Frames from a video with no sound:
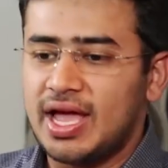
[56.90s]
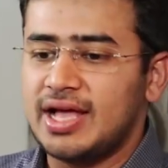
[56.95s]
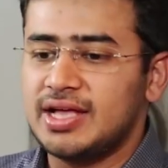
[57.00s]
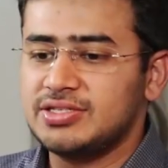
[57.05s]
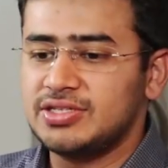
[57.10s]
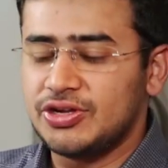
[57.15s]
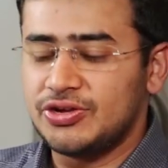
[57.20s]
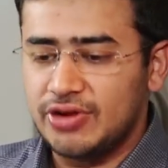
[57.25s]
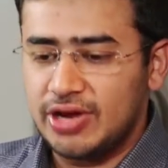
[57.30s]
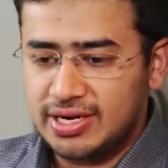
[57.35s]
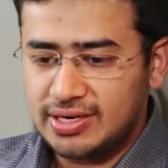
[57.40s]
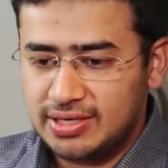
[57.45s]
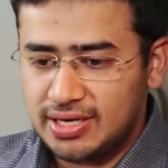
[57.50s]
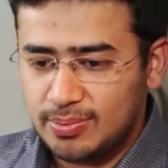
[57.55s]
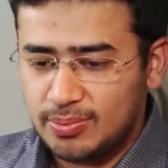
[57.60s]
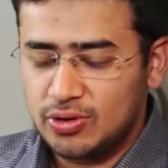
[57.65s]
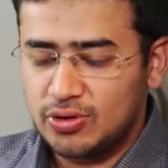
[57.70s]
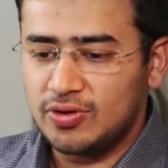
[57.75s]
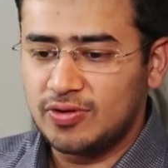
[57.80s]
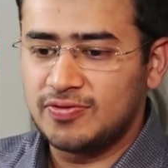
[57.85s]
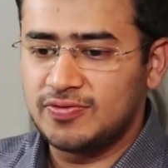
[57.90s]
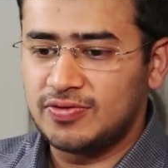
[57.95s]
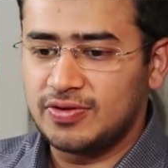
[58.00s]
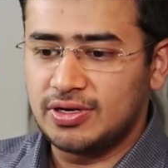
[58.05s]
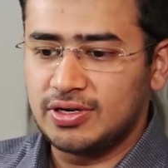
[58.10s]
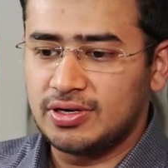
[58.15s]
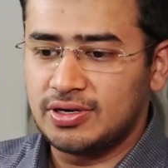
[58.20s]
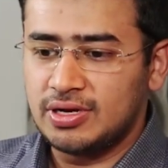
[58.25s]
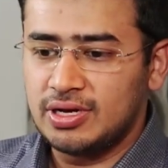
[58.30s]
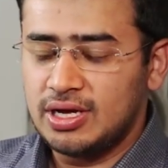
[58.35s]
has a great number of
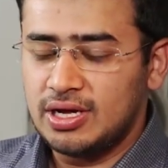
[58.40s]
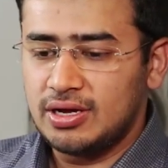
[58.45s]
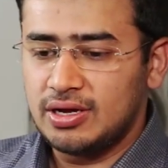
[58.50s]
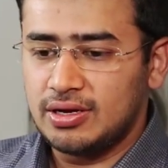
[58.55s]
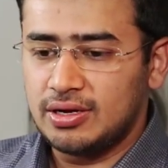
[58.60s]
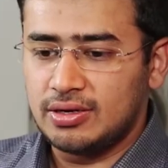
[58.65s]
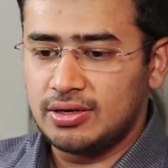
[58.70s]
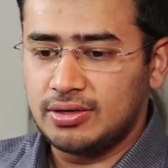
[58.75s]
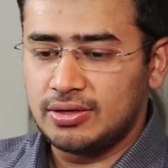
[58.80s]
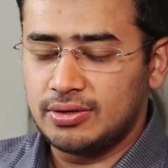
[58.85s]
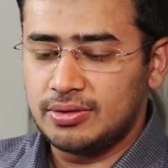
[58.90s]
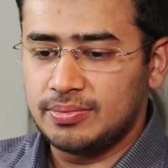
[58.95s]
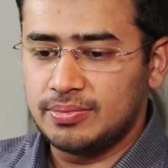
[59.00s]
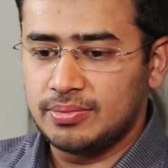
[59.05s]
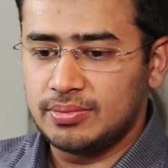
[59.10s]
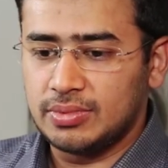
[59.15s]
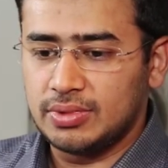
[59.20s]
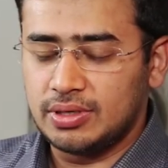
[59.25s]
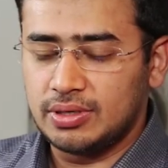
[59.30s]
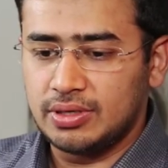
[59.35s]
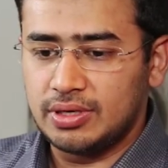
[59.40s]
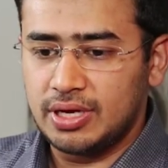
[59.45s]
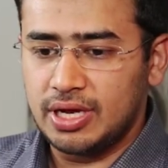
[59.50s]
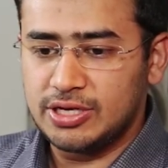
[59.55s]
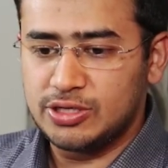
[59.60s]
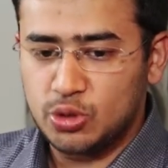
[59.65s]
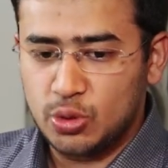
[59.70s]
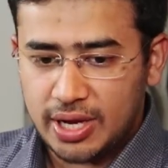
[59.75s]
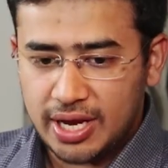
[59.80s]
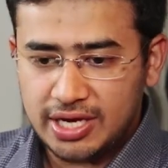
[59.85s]

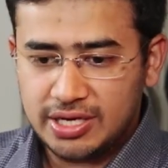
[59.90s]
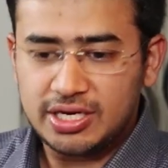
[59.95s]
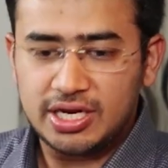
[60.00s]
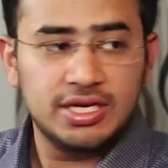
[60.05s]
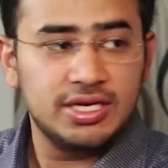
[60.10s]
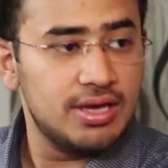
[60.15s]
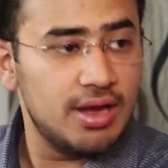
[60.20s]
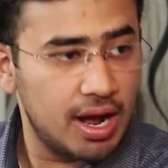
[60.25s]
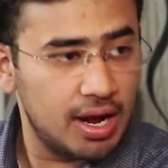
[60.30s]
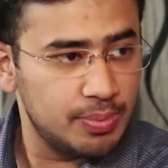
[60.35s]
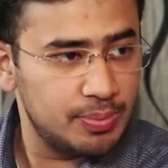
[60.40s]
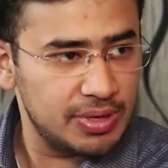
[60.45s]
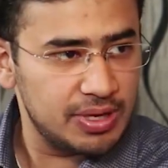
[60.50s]
educated young